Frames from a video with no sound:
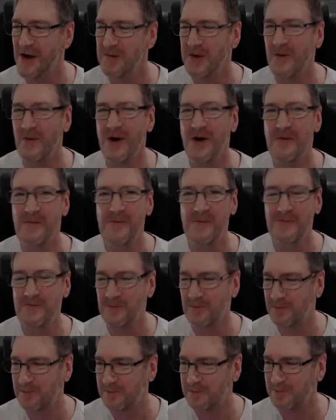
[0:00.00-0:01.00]
I hope you're well.
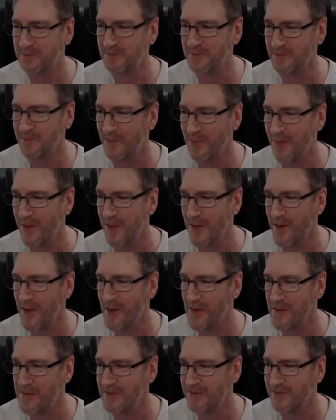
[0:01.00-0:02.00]

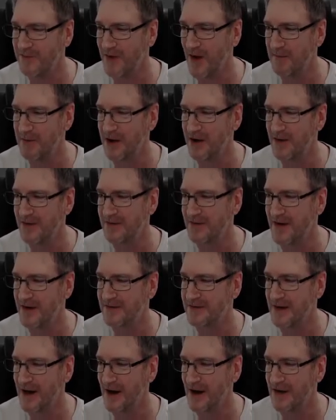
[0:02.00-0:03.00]
Sniper Girl
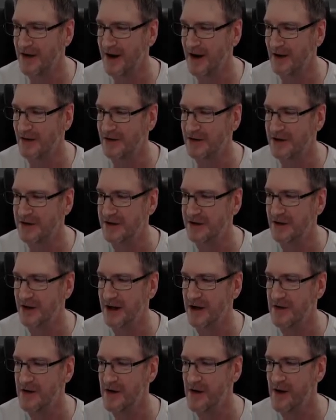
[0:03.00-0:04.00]
says, uh, okay, I'll look into
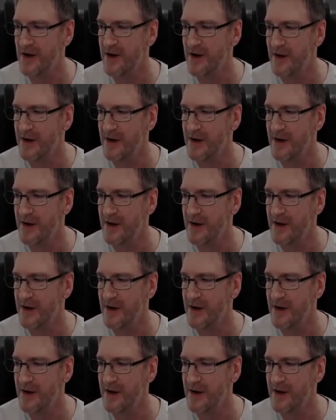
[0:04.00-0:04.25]
doing it.